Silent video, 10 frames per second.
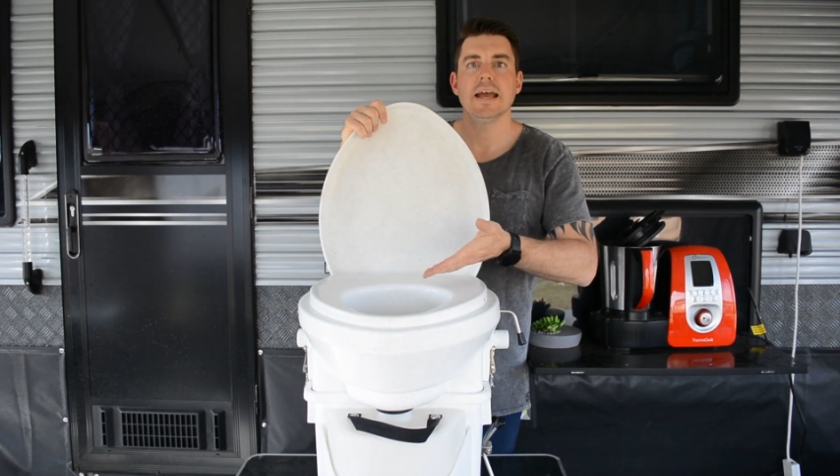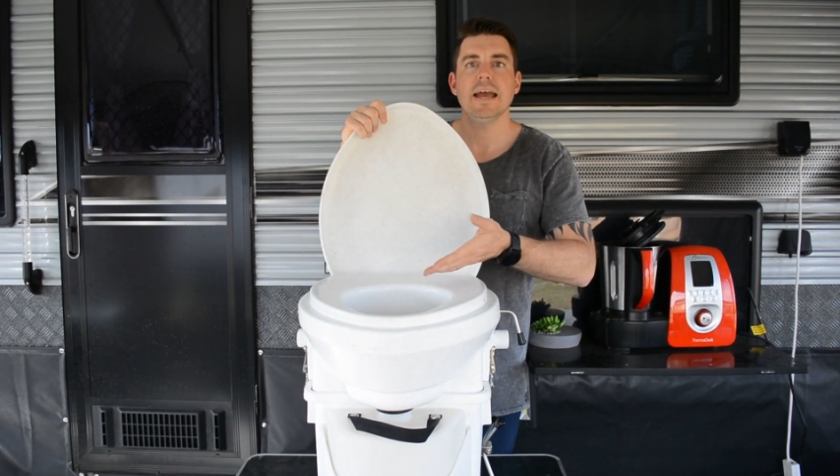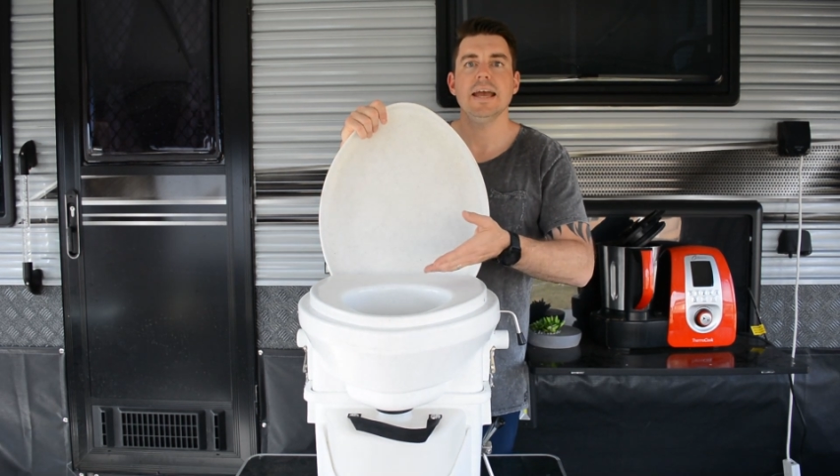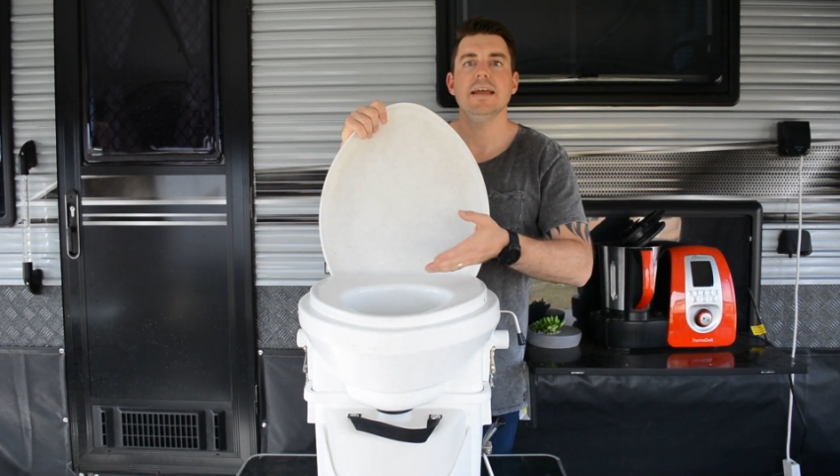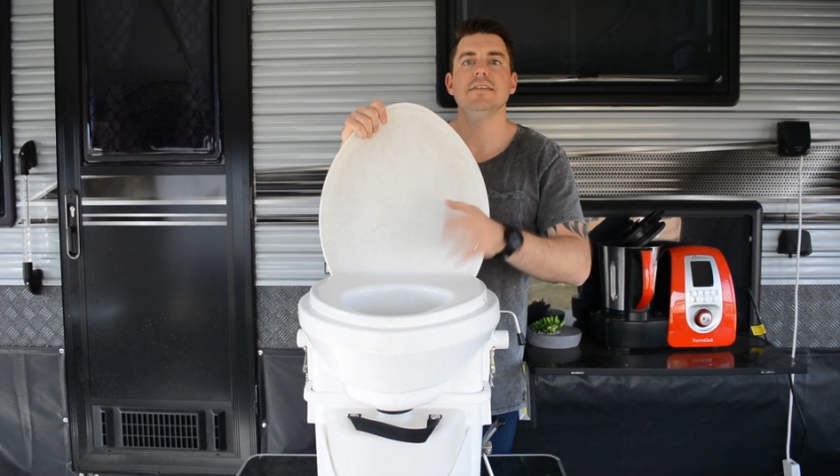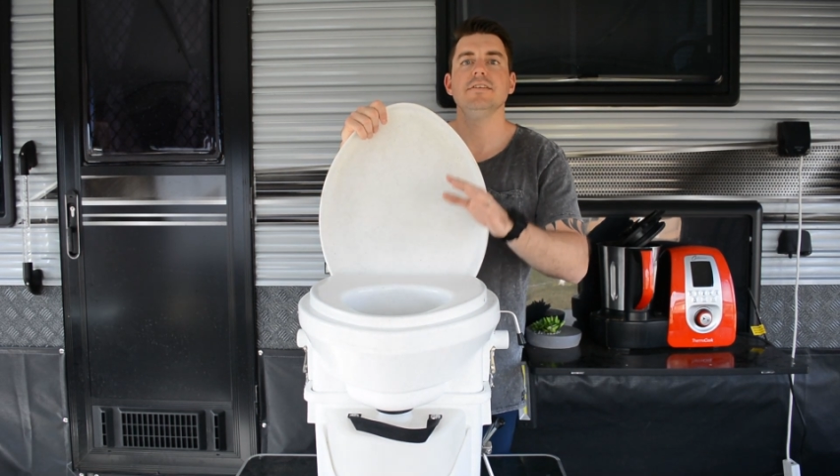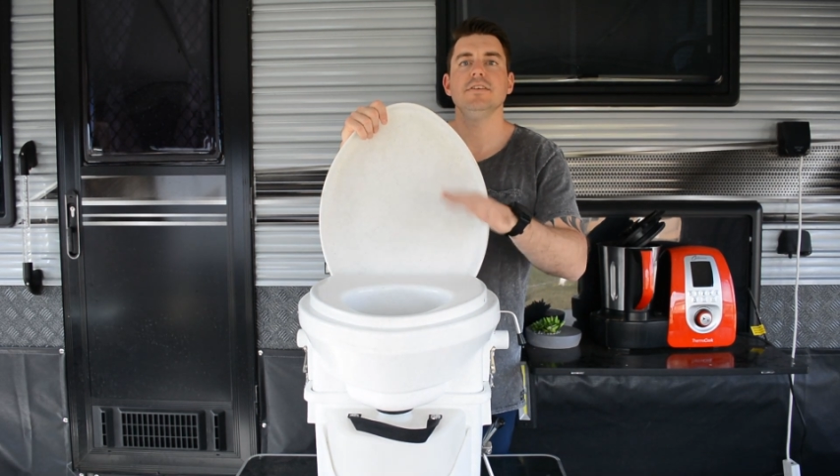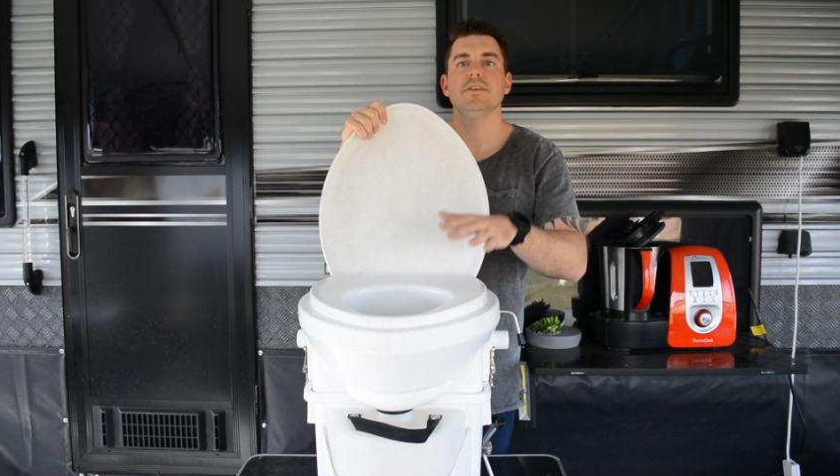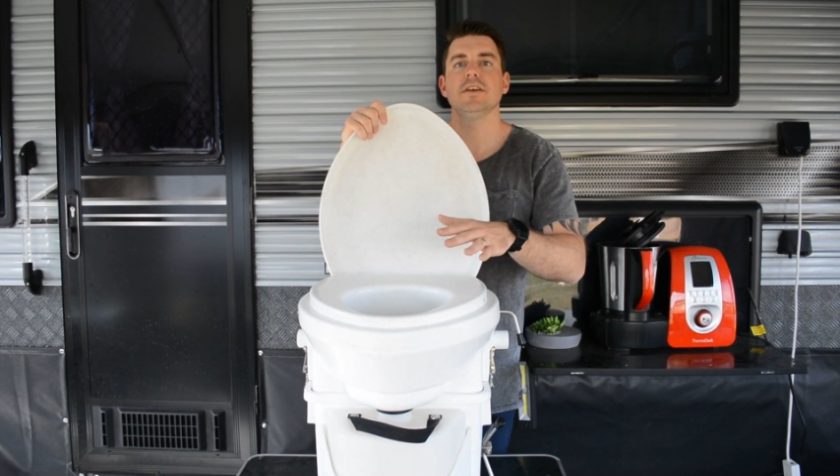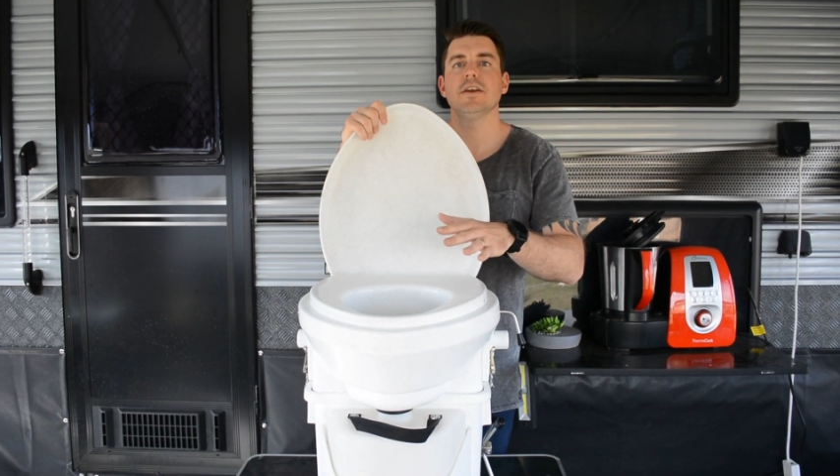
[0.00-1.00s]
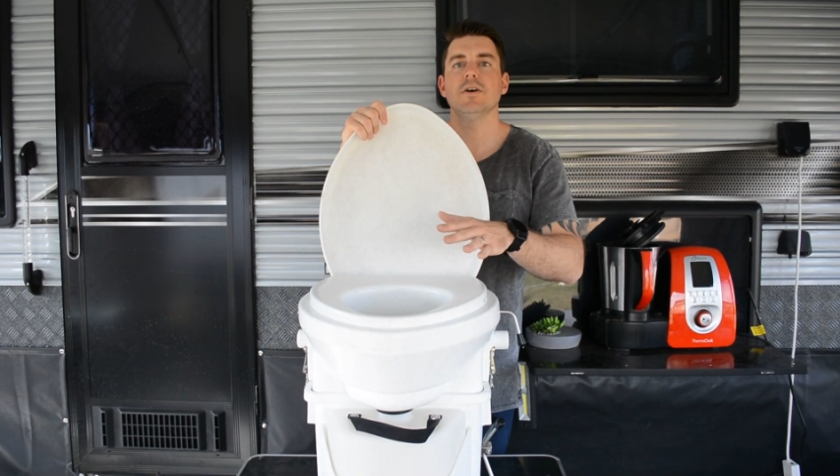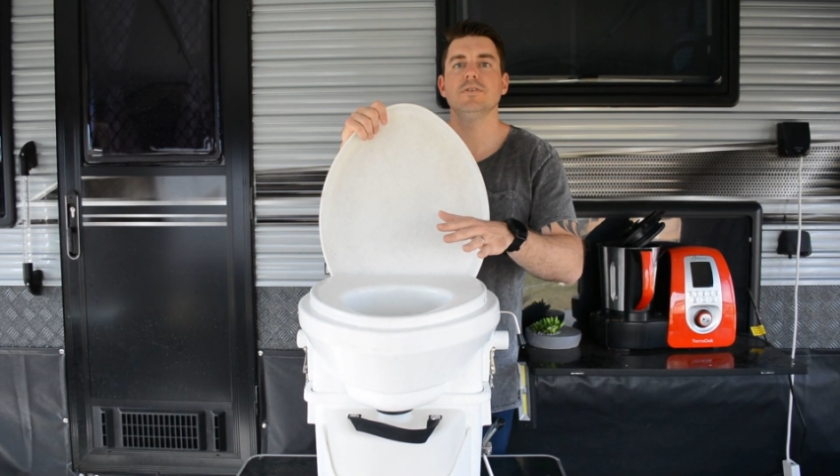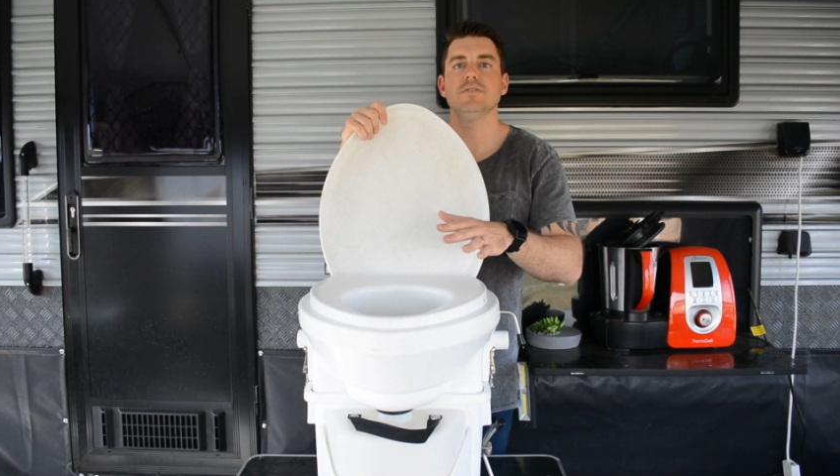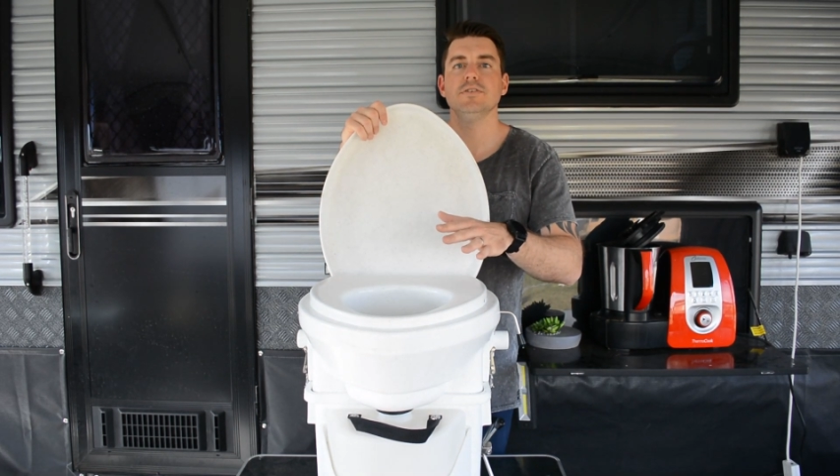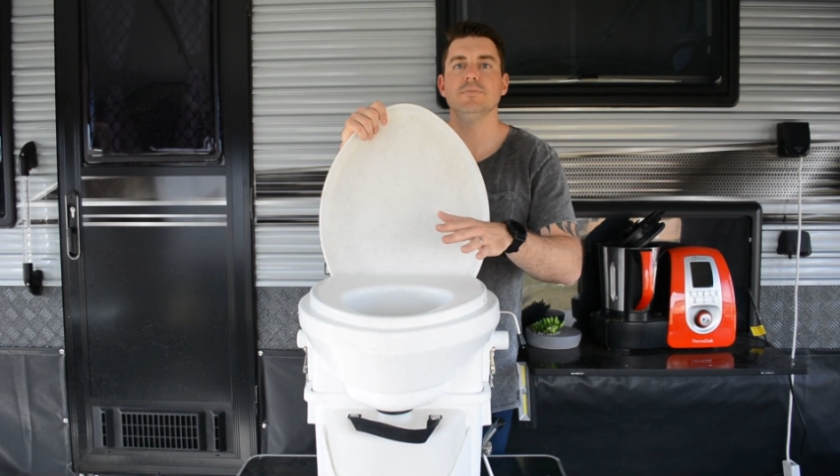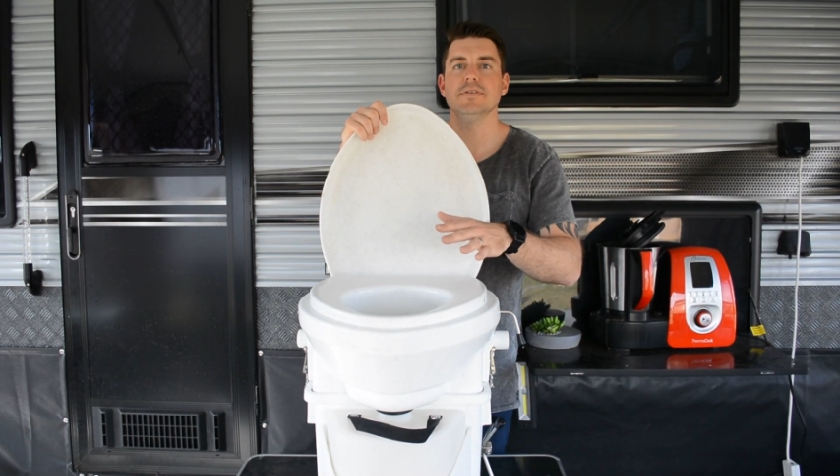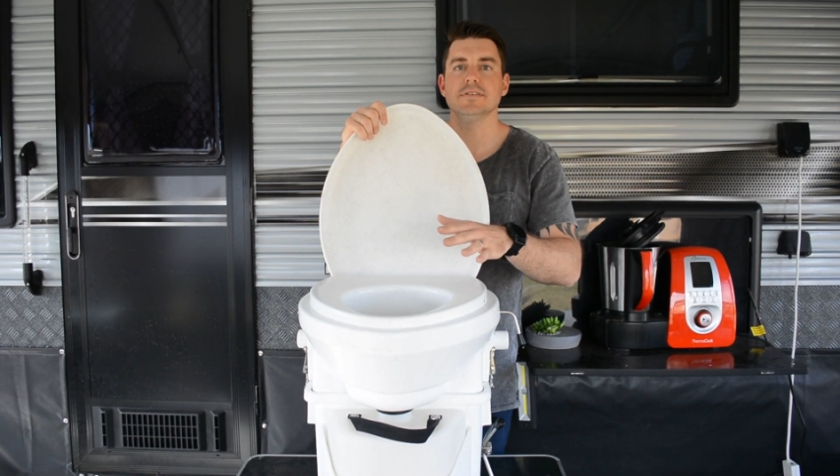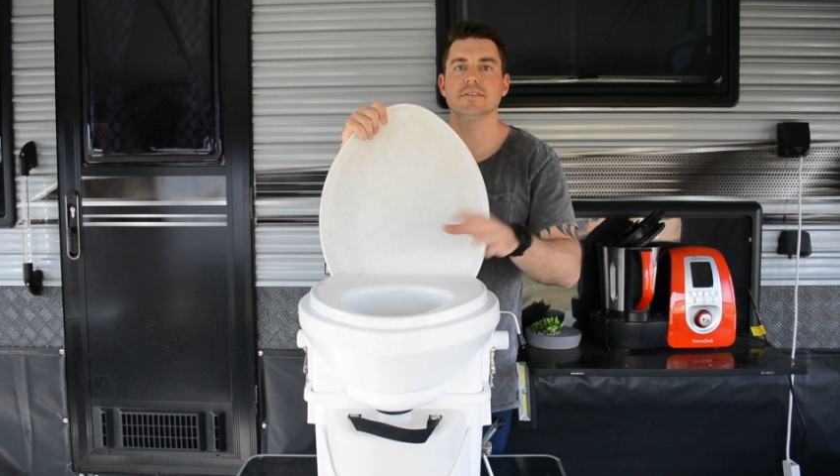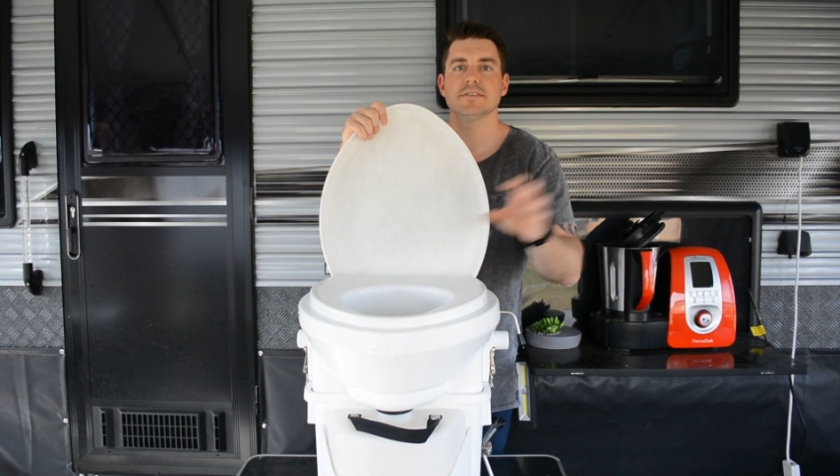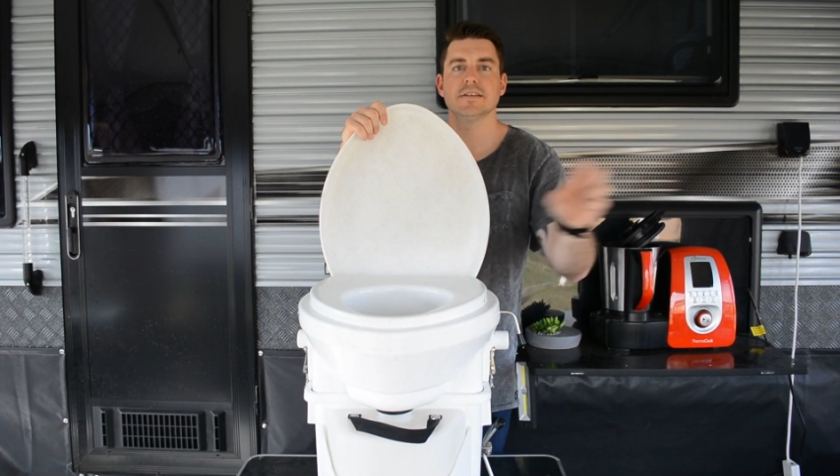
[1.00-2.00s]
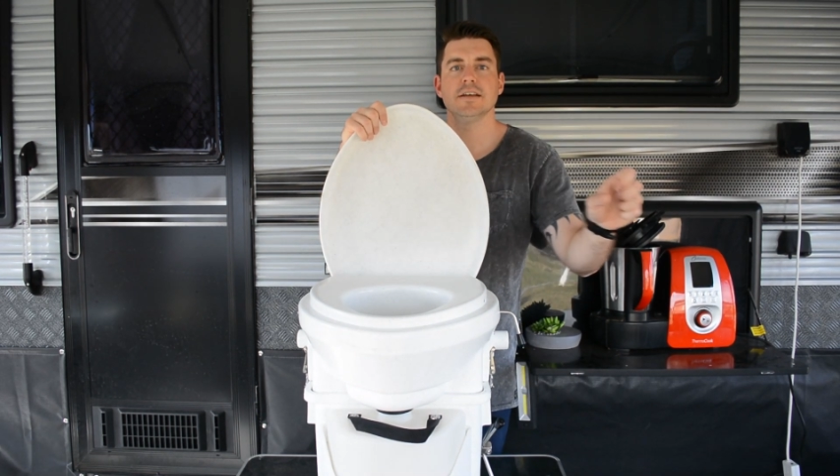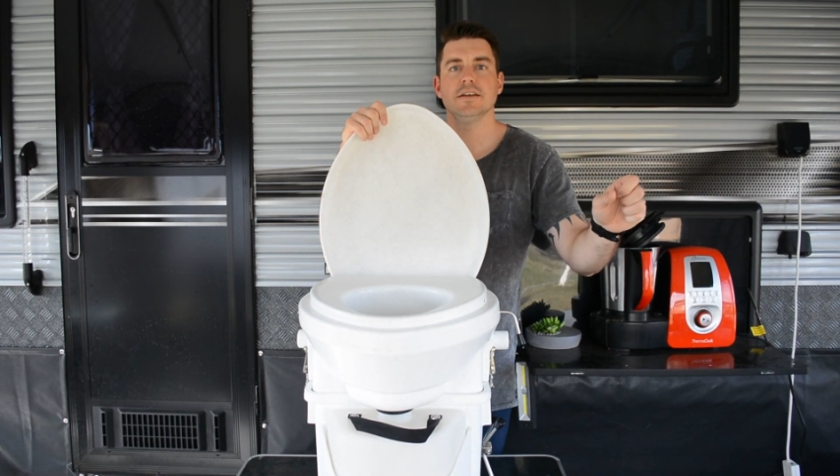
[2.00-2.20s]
and you can go and do your business.